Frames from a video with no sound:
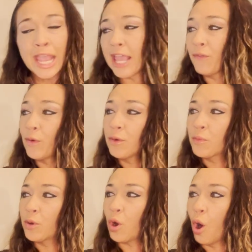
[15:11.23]
If we
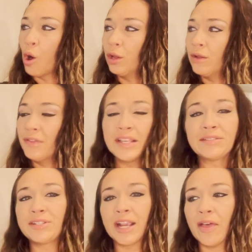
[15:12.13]
were to put all of
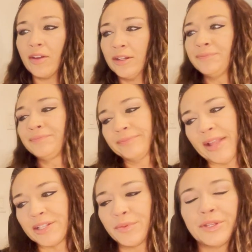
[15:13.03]
these together,
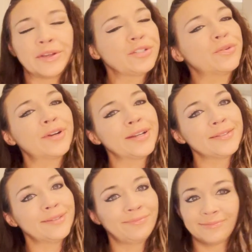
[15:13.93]
that's when you get your
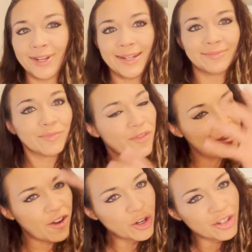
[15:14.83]
organism, right?
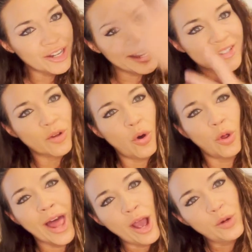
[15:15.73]
Functioning as a
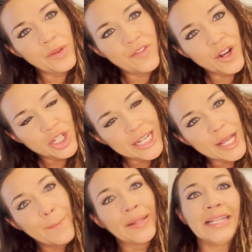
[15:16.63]
whole. How do we function
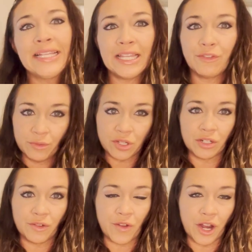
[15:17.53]
completely from
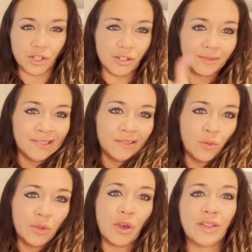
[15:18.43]
start to finish
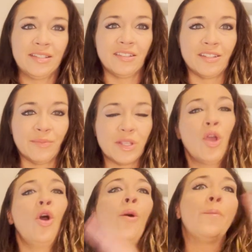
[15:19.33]
with all these systems?
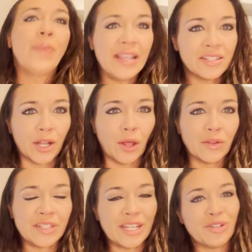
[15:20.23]
based on all
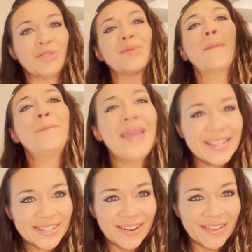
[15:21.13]
those tissues,
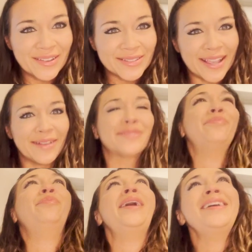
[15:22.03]
based on all those cells,
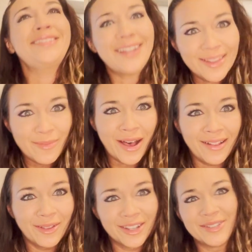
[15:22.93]
based on the
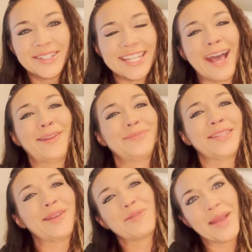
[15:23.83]
molecules and atoms
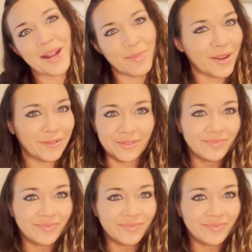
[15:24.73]
that they were made up of.